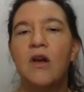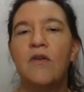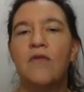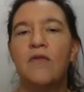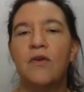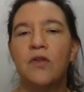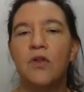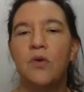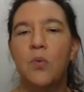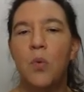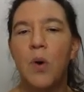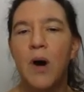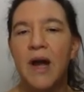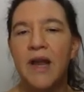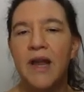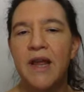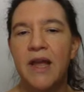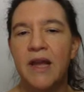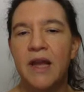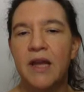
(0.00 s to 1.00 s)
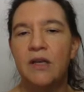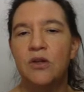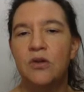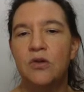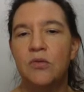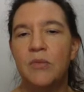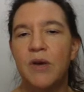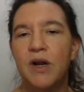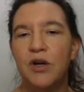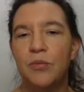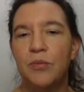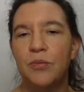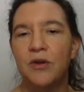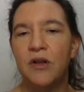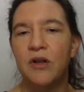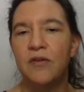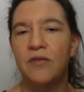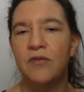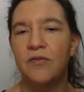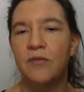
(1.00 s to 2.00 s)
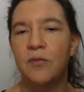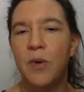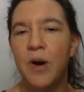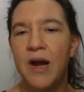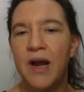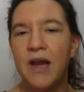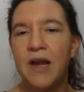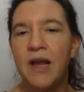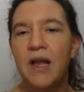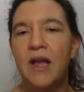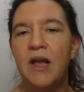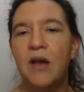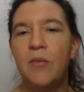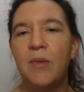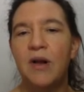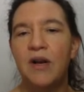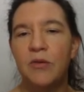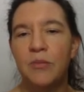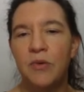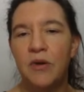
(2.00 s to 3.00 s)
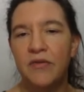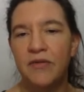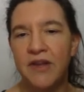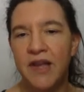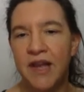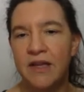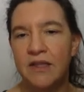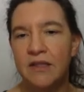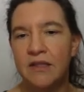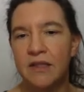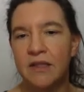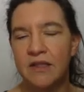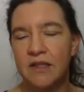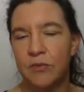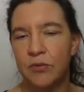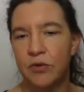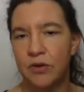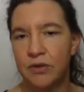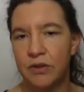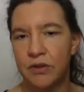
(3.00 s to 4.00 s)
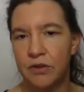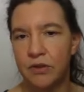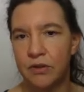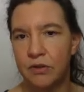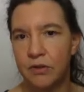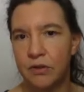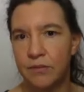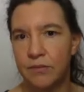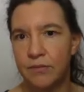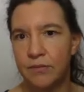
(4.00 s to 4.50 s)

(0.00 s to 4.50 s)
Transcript: For the y, I can do a multiple of y, multiple of x, and some constant term.